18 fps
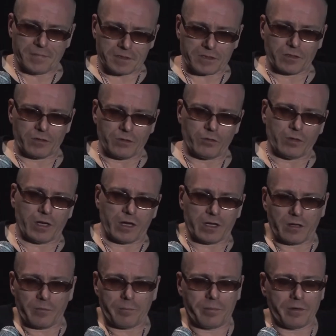It's a new
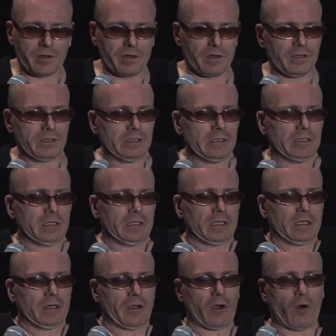lineup.
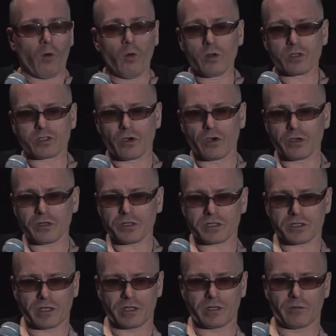Old
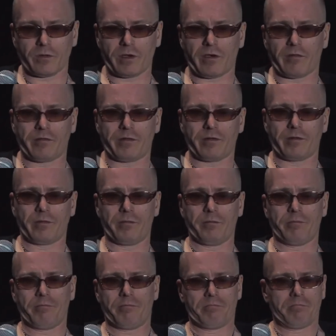songs, and we have
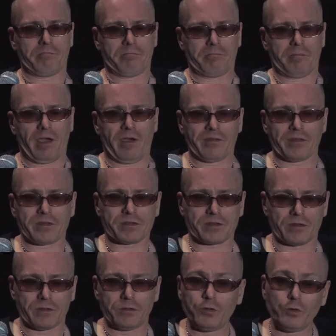had
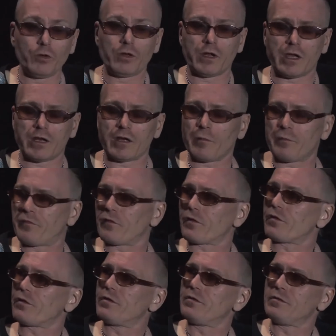this new lineup
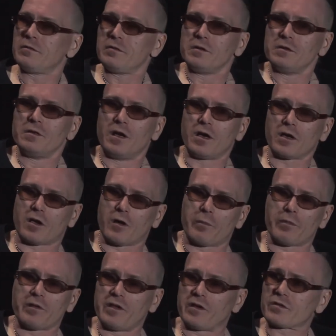for a
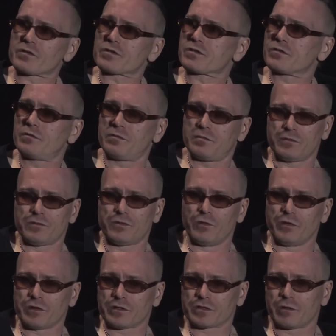couple of years,
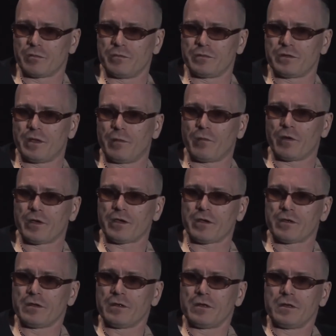doing some
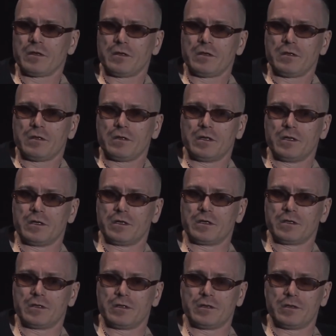demoing,
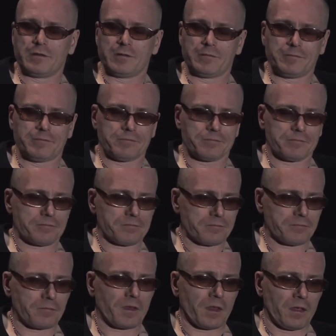and
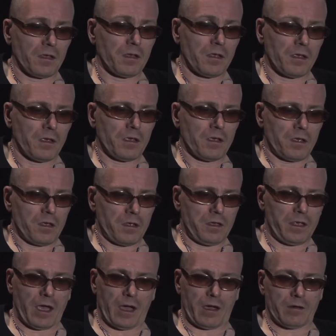
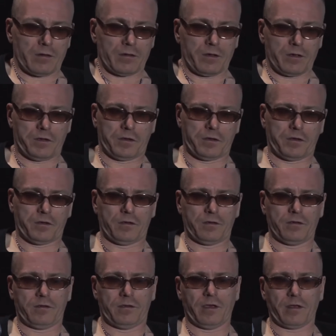yeah,
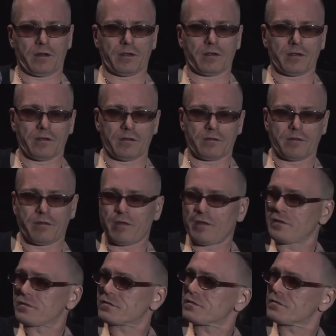getting
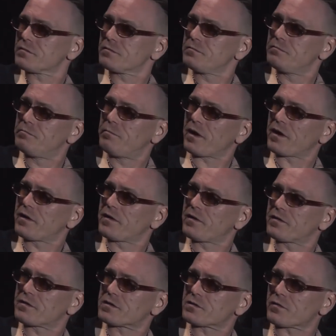things back
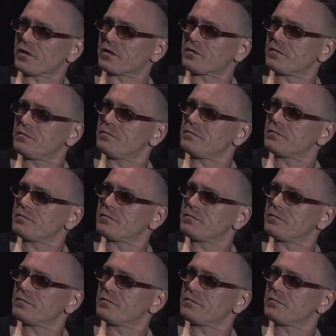straight.